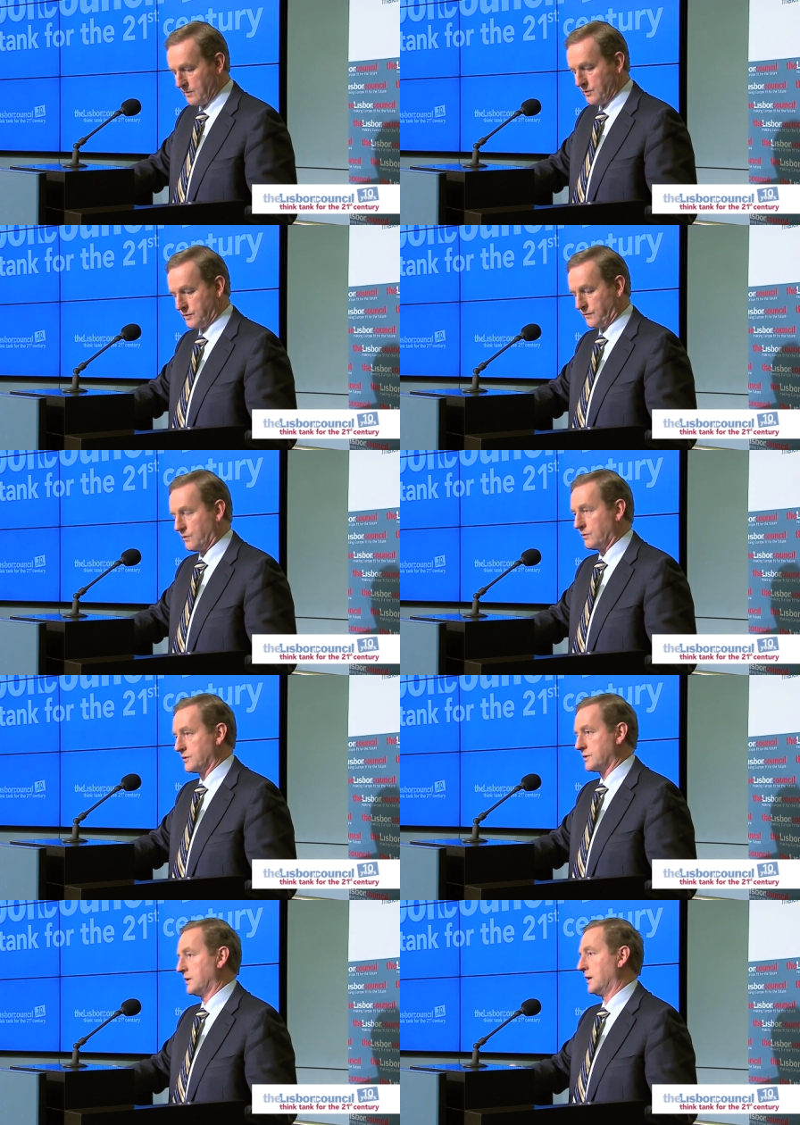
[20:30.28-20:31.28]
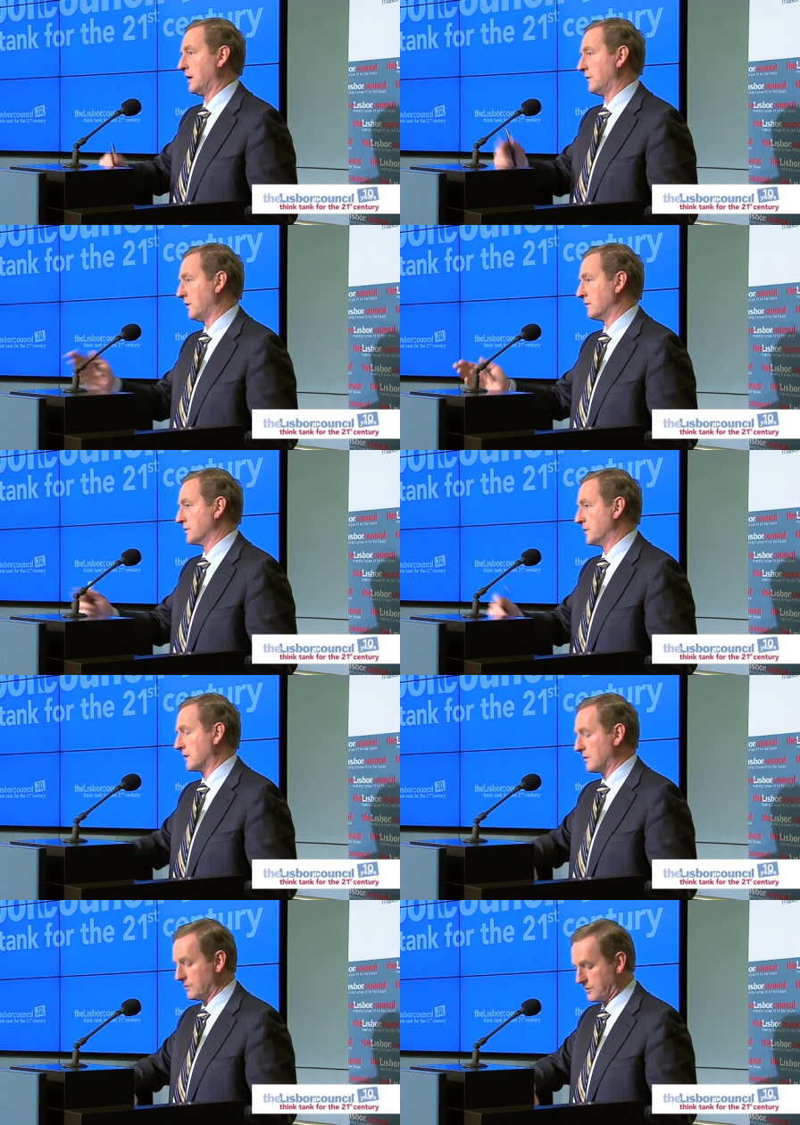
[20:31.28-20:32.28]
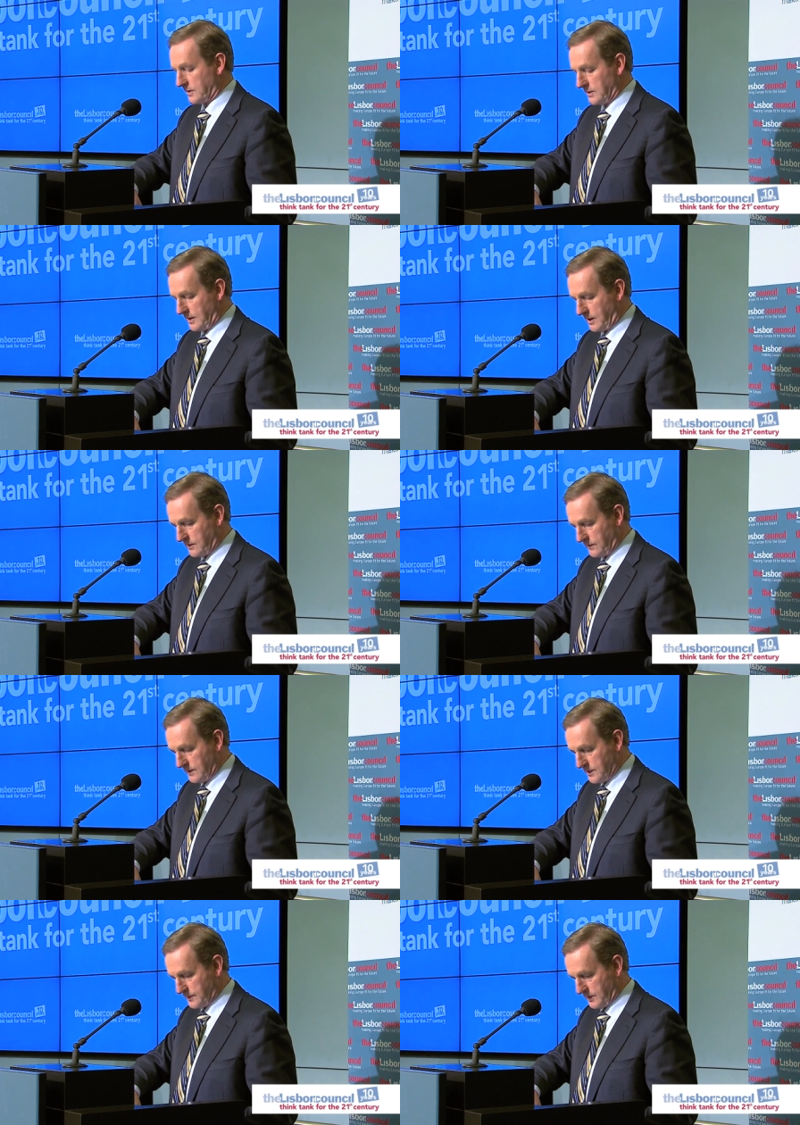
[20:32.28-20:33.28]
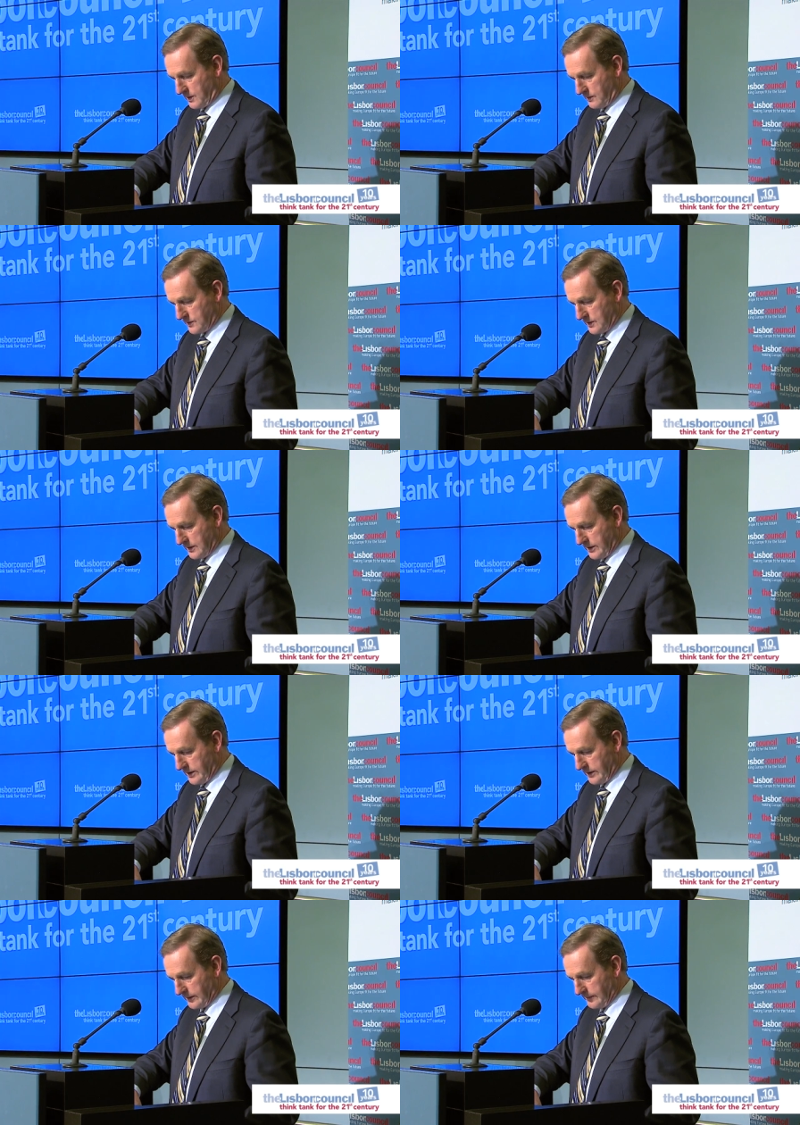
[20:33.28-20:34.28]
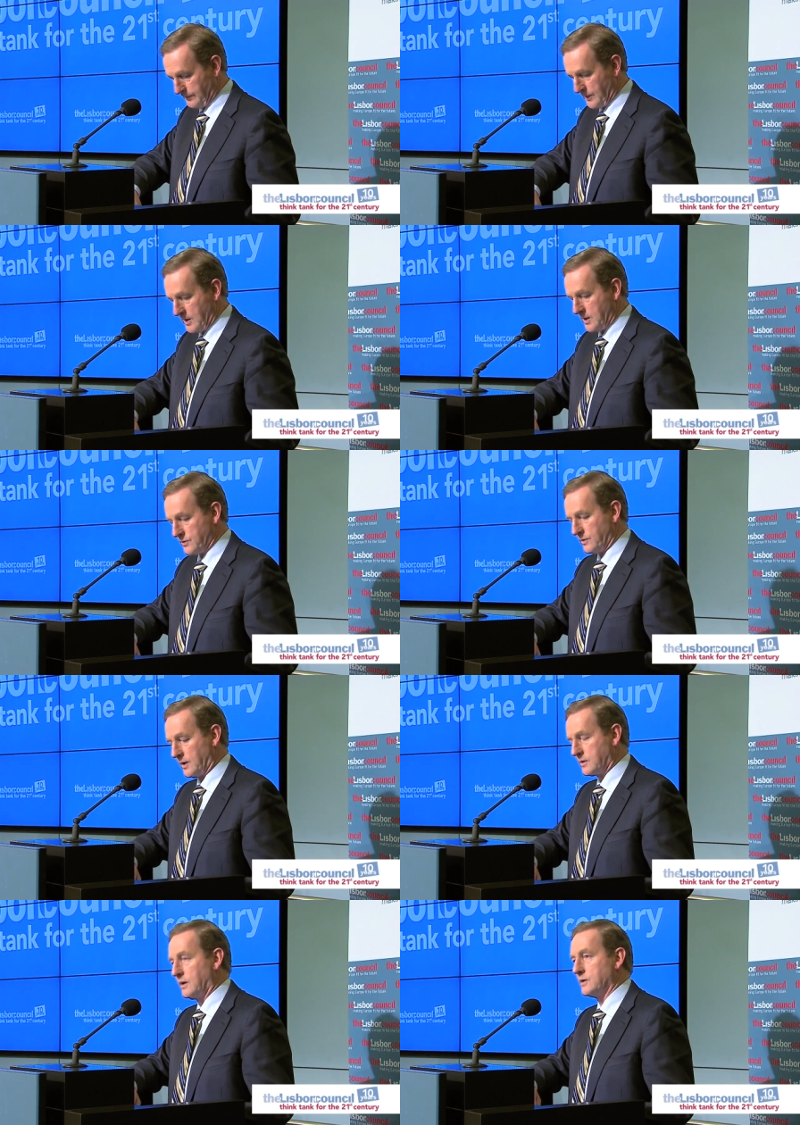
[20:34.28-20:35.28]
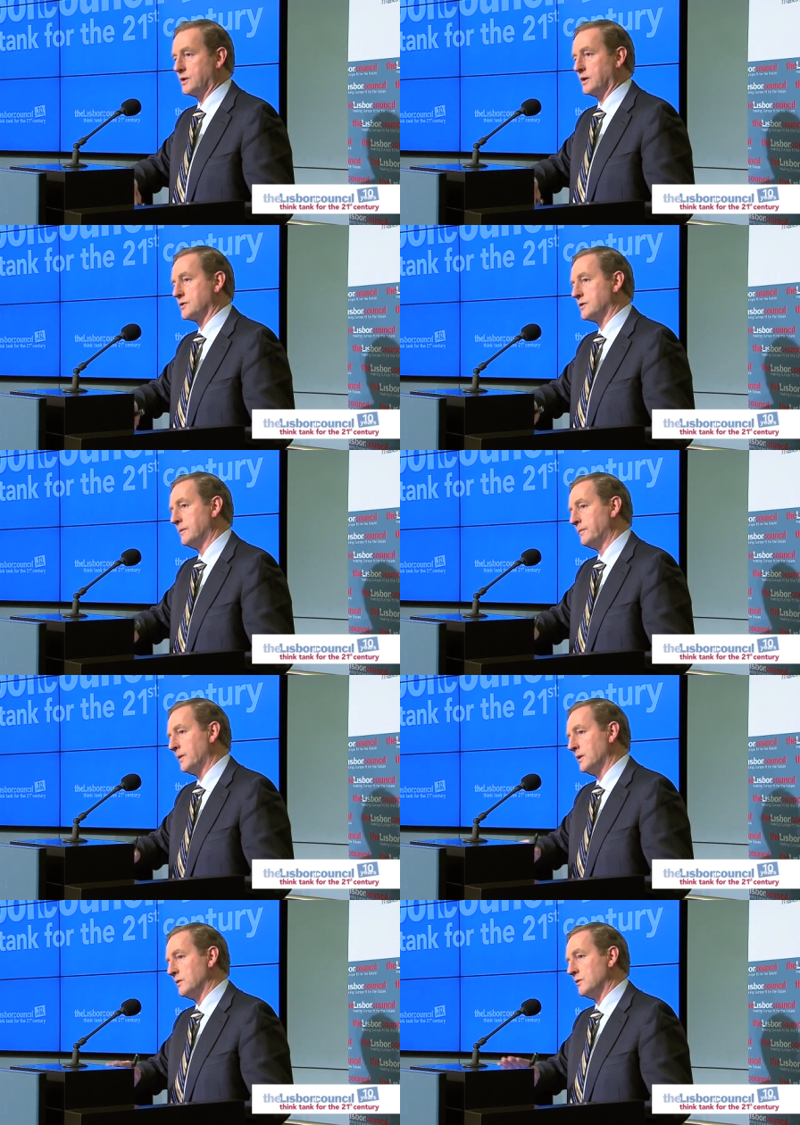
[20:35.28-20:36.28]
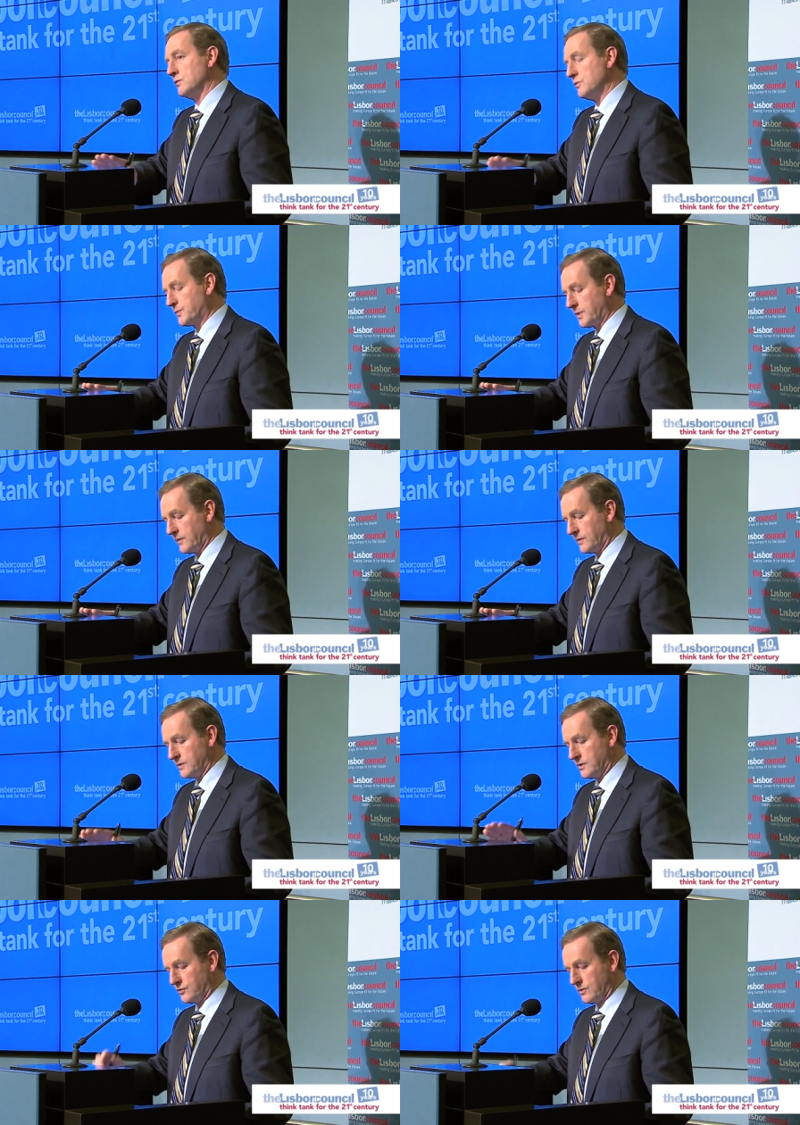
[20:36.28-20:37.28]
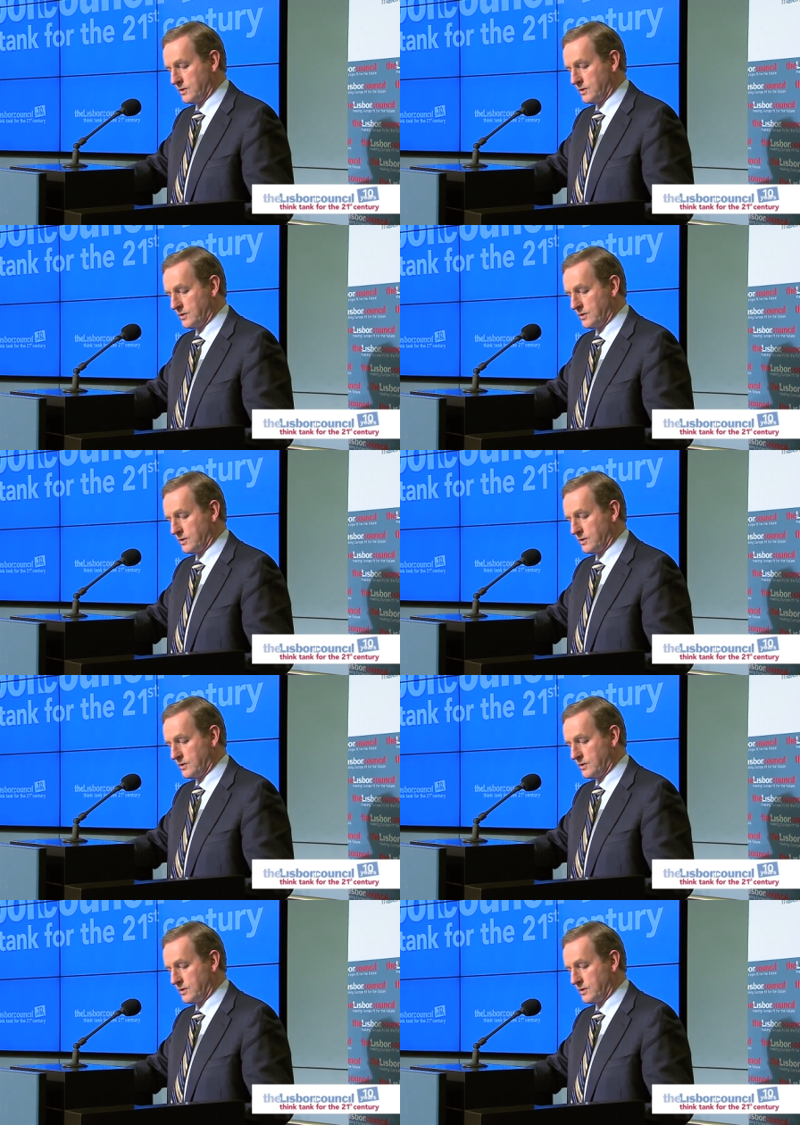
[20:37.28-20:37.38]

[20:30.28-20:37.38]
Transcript: which of course have always been close to the heart of the Lisbon Council here. So in that context, you know, a good presidency should